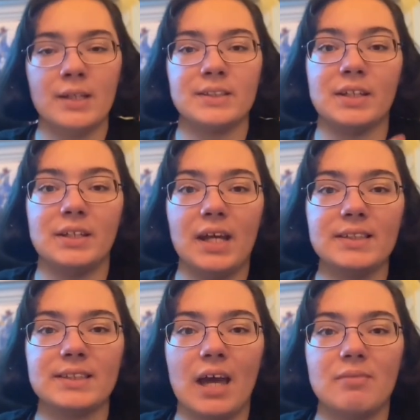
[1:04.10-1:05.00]
So the
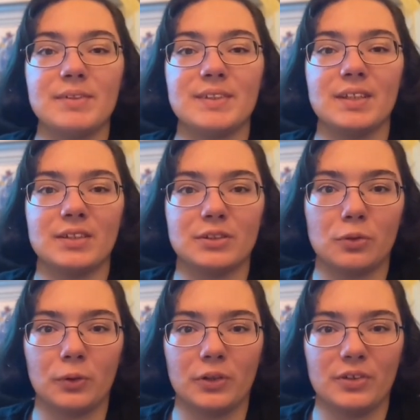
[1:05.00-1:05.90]
next tab is the
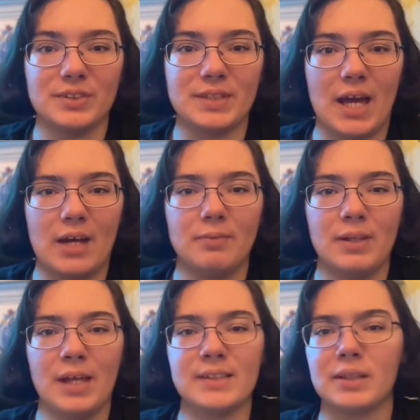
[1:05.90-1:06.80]
Tutorials tab,
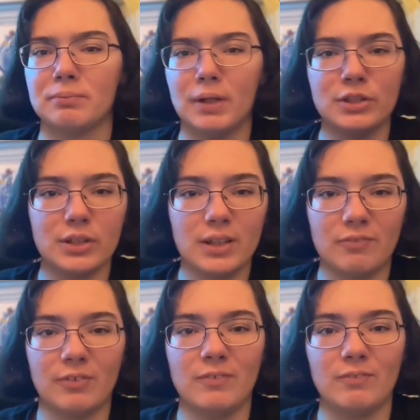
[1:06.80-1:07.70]
and that's a bunch of
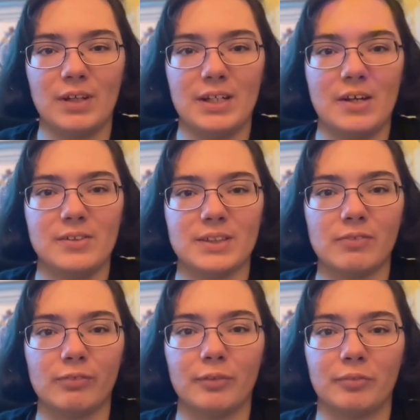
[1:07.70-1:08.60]
different videos
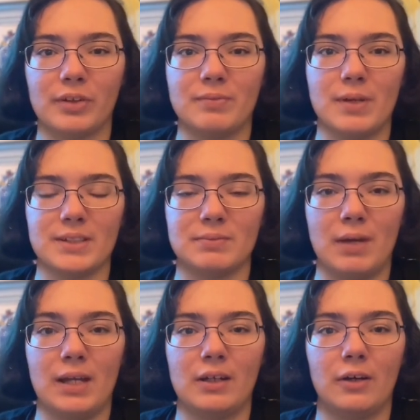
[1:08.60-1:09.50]
that Flipaclip has
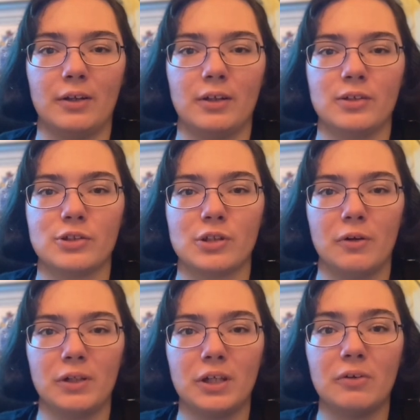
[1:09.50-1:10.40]
made on
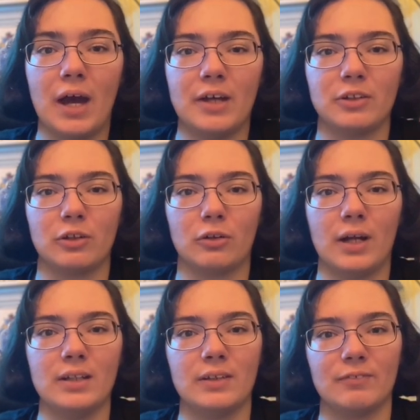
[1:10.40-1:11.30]
showing you how to
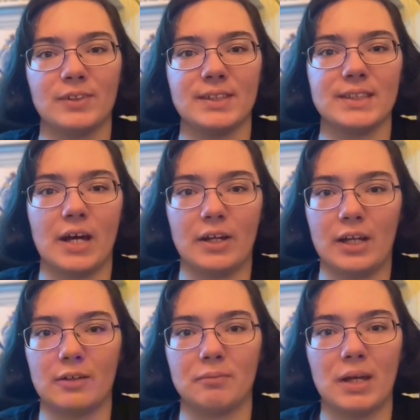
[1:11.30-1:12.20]
create different style
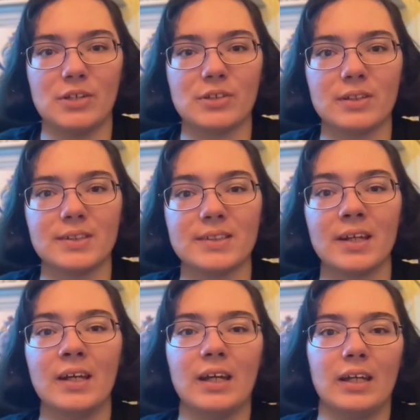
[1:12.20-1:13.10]
animations.
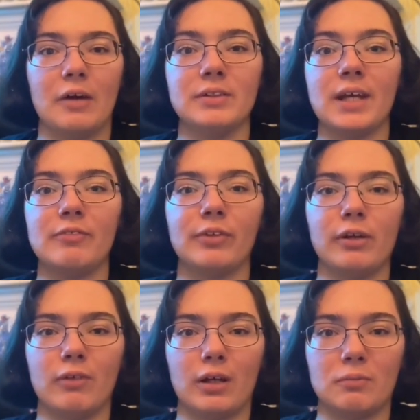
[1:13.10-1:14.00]
And I would
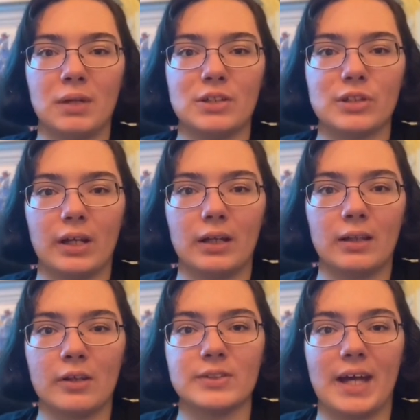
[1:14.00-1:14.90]
definitely recommend
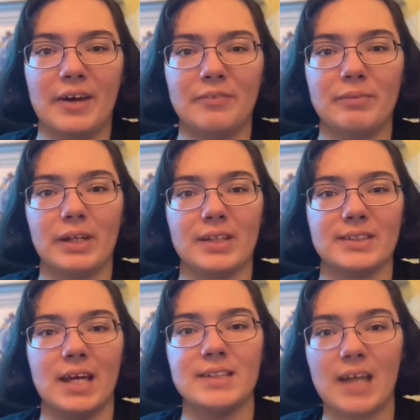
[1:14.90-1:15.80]
checking those out
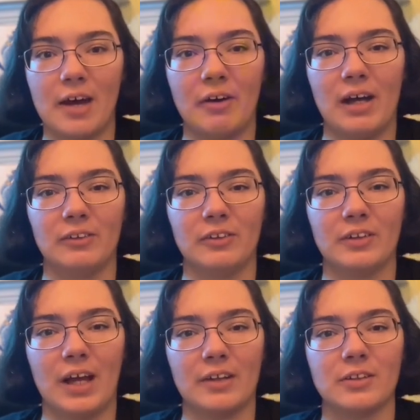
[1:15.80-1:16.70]
because that's how I
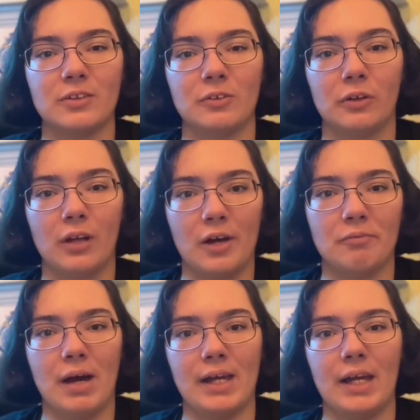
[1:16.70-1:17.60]
learned how to do a lot
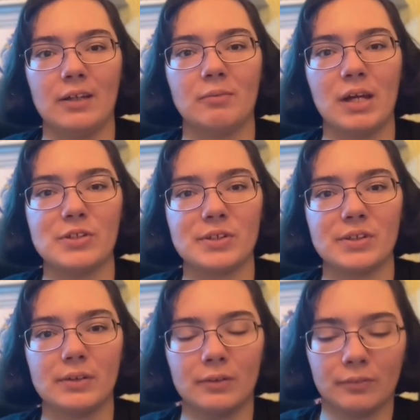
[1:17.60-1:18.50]
of my animation.